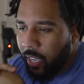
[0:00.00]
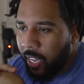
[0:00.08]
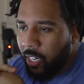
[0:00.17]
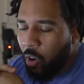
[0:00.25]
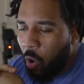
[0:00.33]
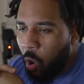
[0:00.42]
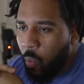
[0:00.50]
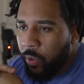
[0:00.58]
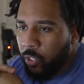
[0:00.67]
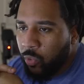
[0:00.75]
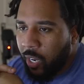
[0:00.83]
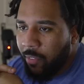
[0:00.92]
in an
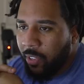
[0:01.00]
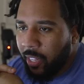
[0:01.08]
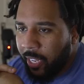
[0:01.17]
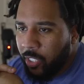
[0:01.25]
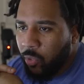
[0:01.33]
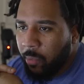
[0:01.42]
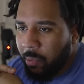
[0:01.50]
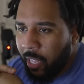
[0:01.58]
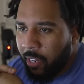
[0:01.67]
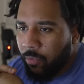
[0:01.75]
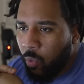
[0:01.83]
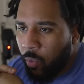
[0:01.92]
all-wheel drive electric
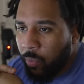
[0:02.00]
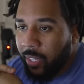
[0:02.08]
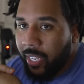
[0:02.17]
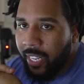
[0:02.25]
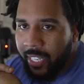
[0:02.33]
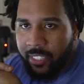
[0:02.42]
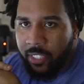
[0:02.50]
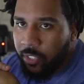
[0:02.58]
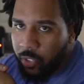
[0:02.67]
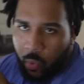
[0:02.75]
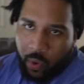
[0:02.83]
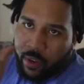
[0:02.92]
platform with that
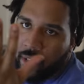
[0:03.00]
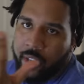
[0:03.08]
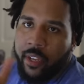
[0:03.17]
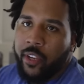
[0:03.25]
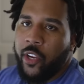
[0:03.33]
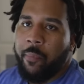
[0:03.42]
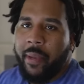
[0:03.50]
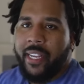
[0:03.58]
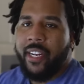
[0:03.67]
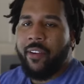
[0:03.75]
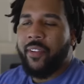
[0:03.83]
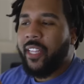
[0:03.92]
instant torque, you're
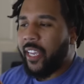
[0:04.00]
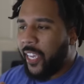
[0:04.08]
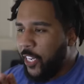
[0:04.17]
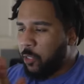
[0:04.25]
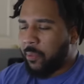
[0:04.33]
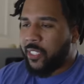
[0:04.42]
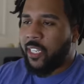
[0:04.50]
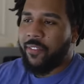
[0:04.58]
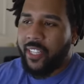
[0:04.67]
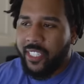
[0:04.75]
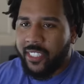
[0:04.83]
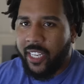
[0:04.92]
beating everything. He
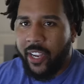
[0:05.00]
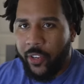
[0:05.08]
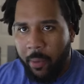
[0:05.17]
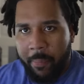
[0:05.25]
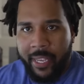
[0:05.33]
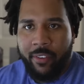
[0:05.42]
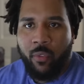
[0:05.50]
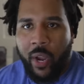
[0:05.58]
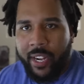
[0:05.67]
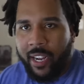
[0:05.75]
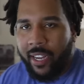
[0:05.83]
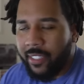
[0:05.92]
specifically said you're beating
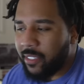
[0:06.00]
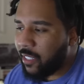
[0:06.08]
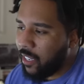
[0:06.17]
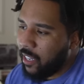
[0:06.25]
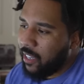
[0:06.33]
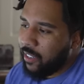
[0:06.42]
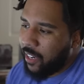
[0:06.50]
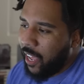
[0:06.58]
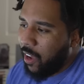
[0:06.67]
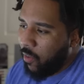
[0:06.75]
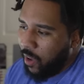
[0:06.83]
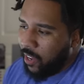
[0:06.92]
red eyes.
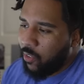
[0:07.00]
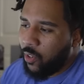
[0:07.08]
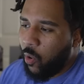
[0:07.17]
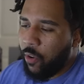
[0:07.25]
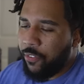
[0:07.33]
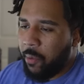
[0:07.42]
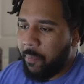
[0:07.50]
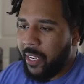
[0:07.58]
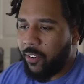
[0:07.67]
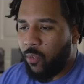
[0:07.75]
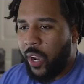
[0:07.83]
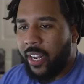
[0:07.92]
Now, I don't know if you're
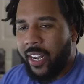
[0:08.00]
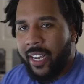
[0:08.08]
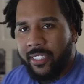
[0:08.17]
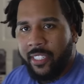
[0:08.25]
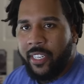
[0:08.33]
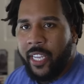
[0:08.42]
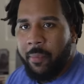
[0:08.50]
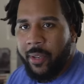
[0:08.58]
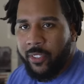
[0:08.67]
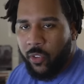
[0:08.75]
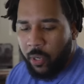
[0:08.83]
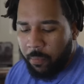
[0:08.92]
beating red eyes and
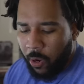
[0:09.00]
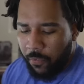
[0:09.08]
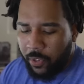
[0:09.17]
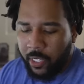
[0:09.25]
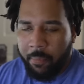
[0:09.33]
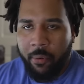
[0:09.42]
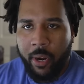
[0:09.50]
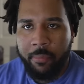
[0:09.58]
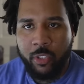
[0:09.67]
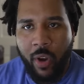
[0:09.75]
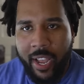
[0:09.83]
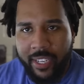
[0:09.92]
demons on a perfectly prepped
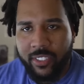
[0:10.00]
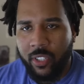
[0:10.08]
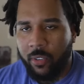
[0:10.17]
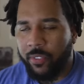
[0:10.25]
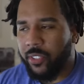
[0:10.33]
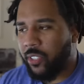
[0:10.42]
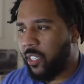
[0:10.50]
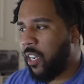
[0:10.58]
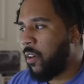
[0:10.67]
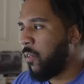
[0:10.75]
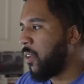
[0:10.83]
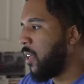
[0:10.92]
drag surface, you
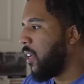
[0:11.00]
know.